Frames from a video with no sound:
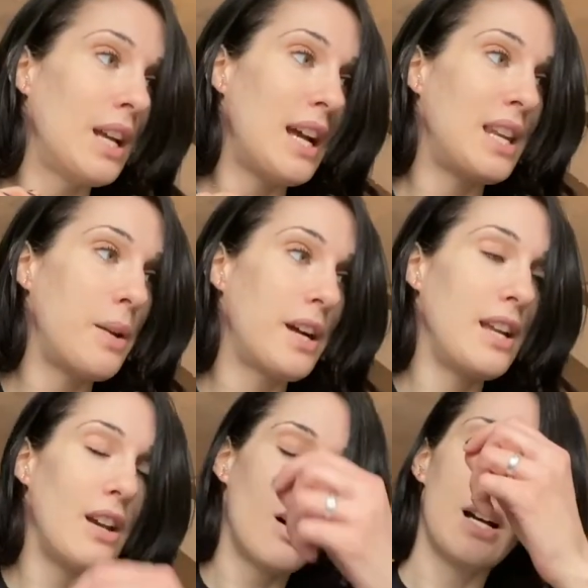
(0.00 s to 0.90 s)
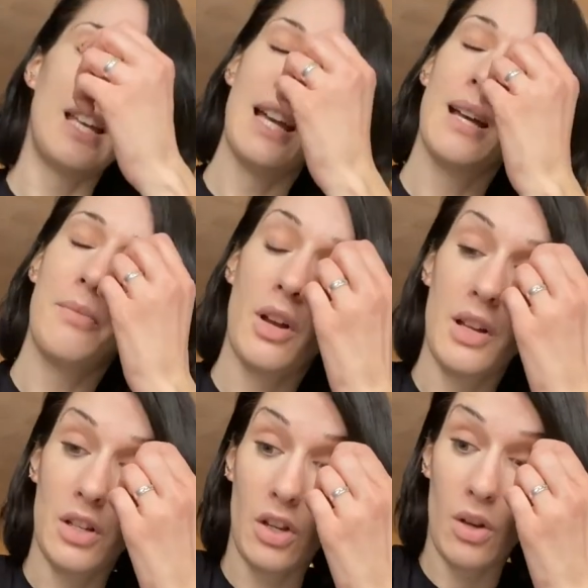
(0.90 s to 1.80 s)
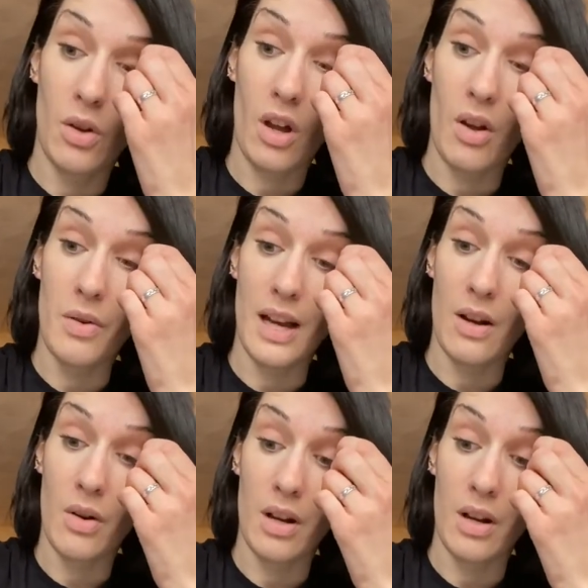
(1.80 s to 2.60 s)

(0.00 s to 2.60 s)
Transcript: Anyway, I am going to go now.